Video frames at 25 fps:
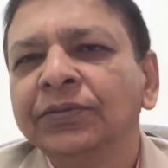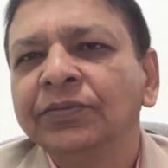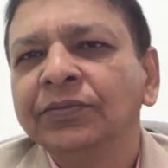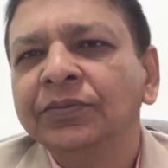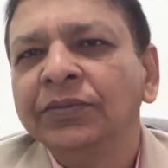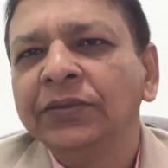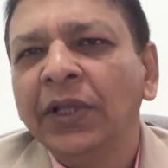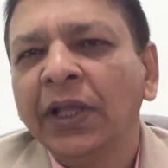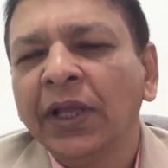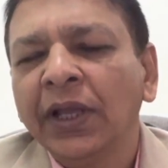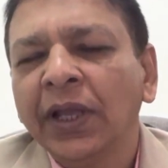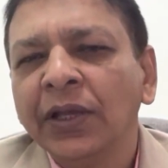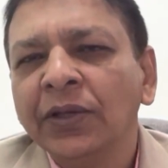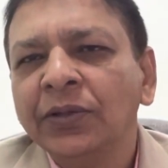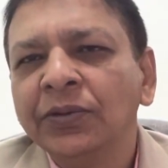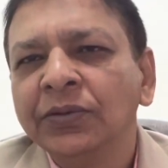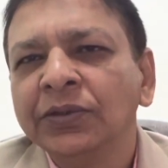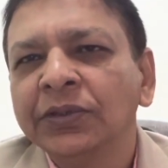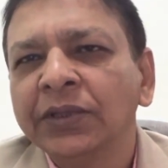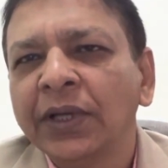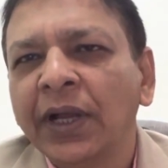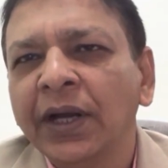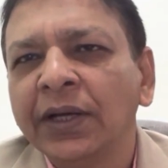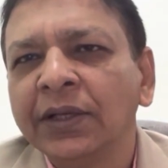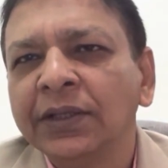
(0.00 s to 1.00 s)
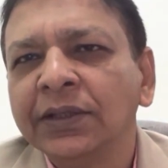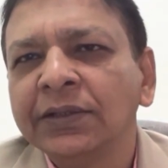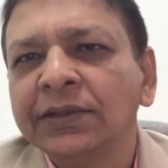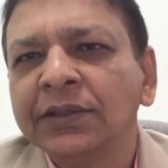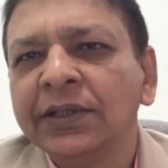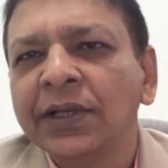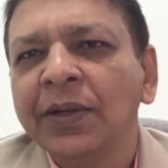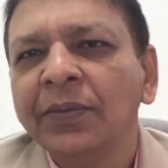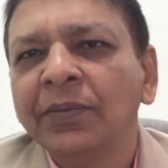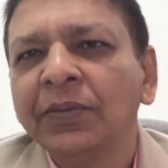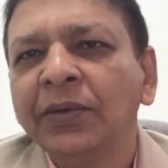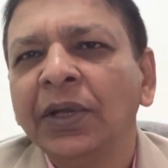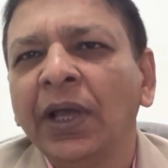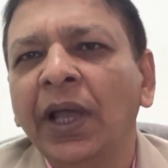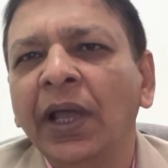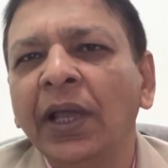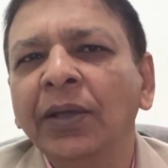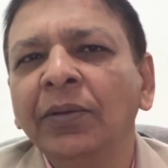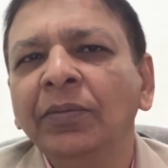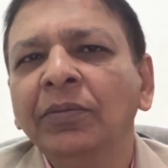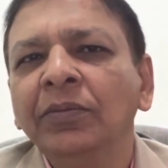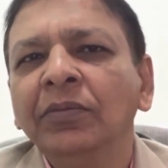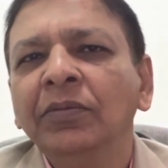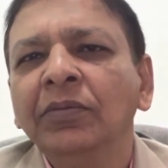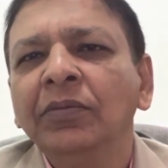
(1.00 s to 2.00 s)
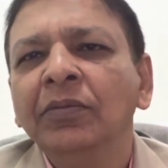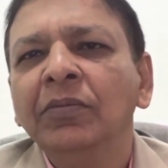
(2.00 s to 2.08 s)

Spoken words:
they can use at the same time,